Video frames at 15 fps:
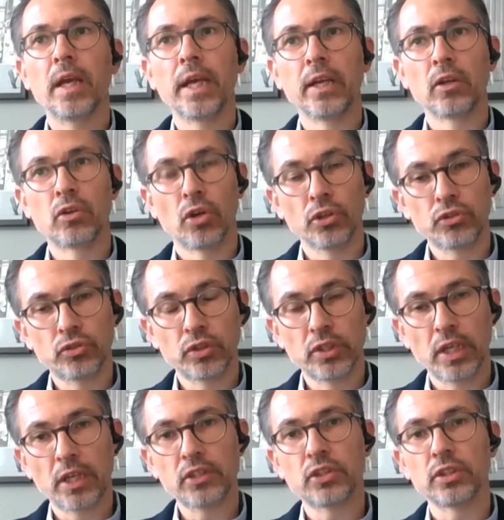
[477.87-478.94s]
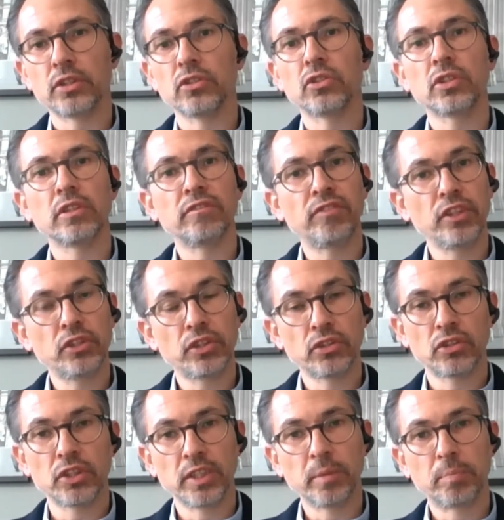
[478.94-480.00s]
in cost reductions,
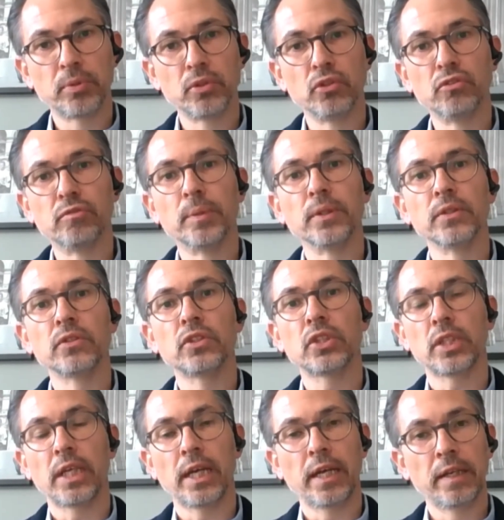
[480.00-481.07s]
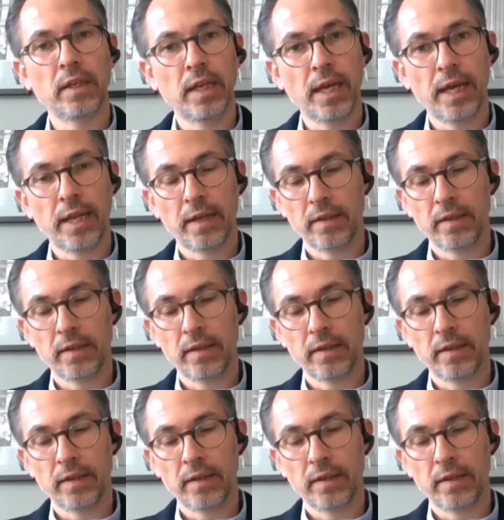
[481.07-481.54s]
efficiency improvements, and